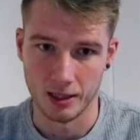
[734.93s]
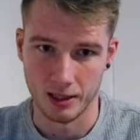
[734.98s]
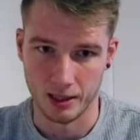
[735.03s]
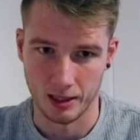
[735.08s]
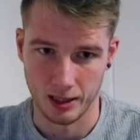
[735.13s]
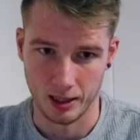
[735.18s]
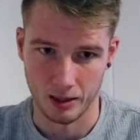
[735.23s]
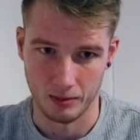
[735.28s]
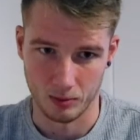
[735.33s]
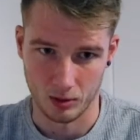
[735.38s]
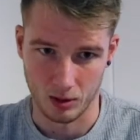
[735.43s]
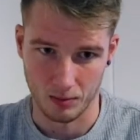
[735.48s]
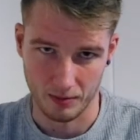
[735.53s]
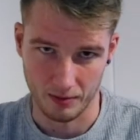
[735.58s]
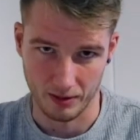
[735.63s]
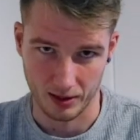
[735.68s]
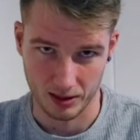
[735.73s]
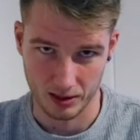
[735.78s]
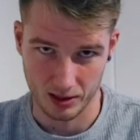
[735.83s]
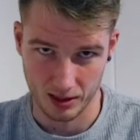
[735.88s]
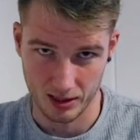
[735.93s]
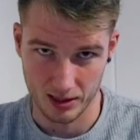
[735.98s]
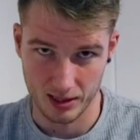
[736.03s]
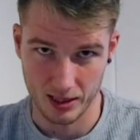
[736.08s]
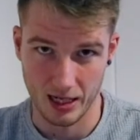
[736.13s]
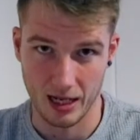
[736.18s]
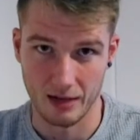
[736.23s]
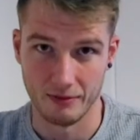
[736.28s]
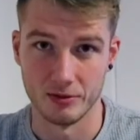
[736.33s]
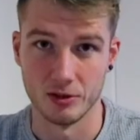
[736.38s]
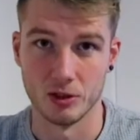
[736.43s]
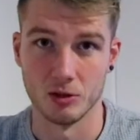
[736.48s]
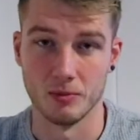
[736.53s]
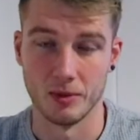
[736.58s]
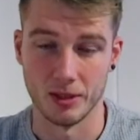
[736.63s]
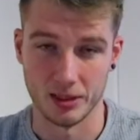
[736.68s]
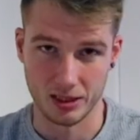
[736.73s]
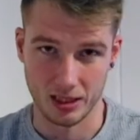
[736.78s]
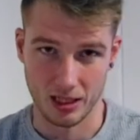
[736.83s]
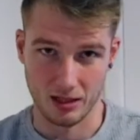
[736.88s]
A couple of exercises that I haven't done
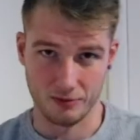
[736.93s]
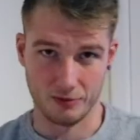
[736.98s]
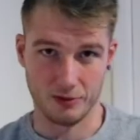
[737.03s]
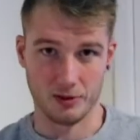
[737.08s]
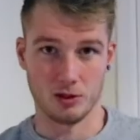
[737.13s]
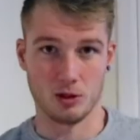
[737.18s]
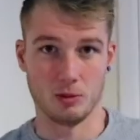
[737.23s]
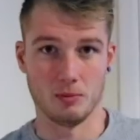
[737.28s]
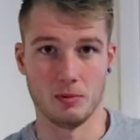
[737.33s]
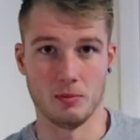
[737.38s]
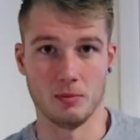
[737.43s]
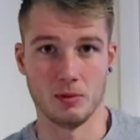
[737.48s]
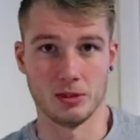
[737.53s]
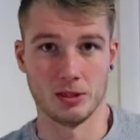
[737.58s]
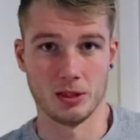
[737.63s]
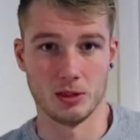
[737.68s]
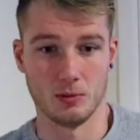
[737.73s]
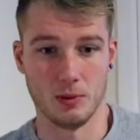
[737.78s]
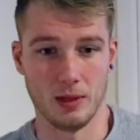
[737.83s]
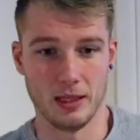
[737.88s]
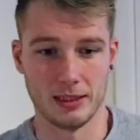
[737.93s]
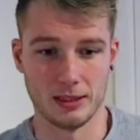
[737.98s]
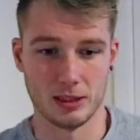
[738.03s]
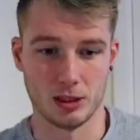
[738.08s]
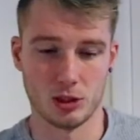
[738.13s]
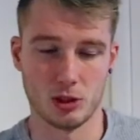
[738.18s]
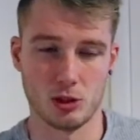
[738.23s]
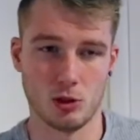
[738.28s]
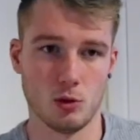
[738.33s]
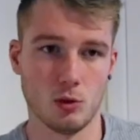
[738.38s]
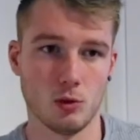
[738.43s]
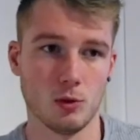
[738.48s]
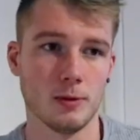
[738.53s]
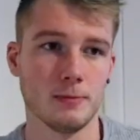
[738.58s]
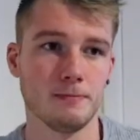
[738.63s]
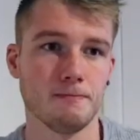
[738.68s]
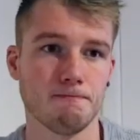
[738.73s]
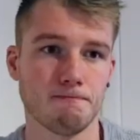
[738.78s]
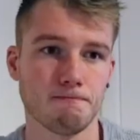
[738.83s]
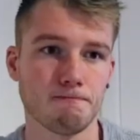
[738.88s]
myself in a couple of months as well.
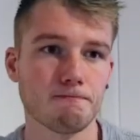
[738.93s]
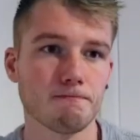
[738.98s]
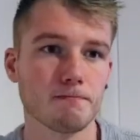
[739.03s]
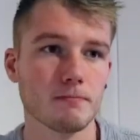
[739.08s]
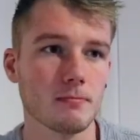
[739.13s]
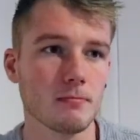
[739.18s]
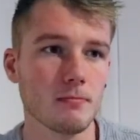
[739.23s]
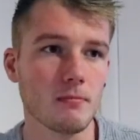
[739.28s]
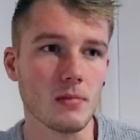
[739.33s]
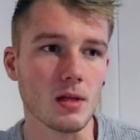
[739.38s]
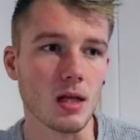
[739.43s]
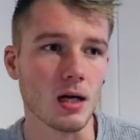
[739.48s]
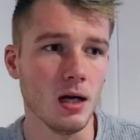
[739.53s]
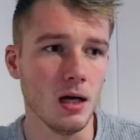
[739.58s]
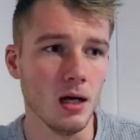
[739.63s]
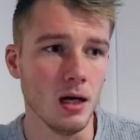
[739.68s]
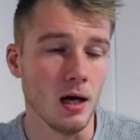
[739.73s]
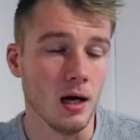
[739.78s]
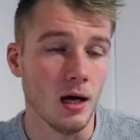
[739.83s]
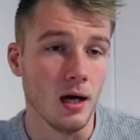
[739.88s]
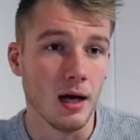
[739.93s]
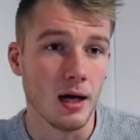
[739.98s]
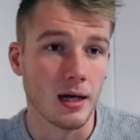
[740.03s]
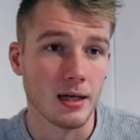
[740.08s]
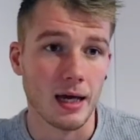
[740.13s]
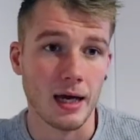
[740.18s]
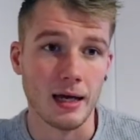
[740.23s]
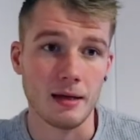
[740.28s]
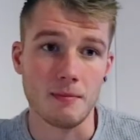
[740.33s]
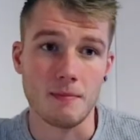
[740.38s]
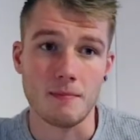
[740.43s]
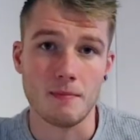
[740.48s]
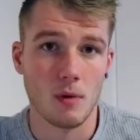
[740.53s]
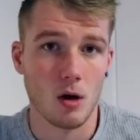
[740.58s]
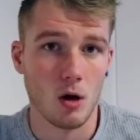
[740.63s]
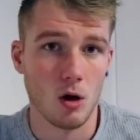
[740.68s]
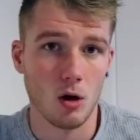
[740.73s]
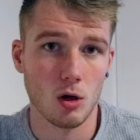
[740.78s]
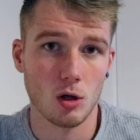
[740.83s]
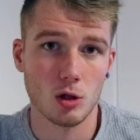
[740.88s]
So again,
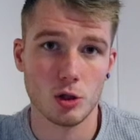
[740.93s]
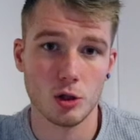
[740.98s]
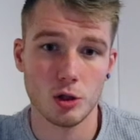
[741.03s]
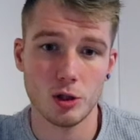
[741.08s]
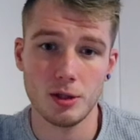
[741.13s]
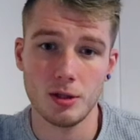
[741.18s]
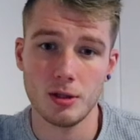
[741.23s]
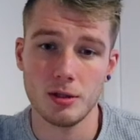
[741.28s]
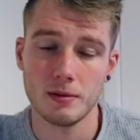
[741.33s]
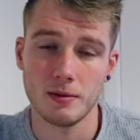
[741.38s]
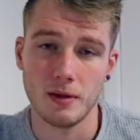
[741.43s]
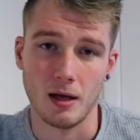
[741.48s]
all good.